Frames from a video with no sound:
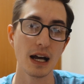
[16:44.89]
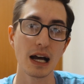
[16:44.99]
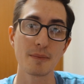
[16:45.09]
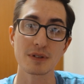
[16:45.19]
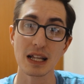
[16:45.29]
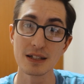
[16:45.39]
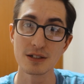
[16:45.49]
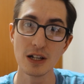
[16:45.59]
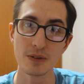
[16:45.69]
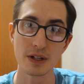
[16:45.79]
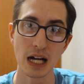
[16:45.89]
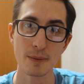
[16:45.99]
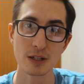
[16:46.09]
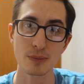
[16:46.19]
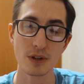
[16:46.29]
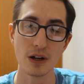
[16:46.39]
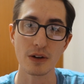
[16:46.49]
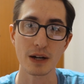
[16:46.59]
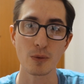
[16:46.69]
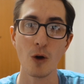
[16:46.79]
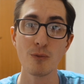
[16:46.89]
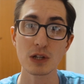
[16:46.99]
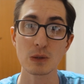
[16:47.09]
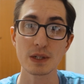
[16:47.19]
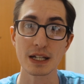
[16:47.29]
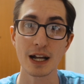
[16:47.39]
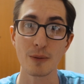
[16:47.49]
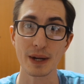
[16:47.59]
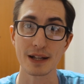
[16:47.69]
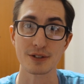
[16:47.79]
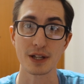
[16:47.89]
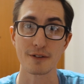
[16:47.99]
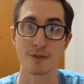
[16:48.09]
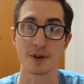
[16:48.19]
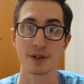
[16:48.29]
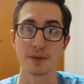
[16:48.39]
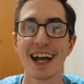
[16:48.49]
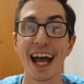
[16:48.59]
let us know in the comments below and hopefully we can help answer that for you.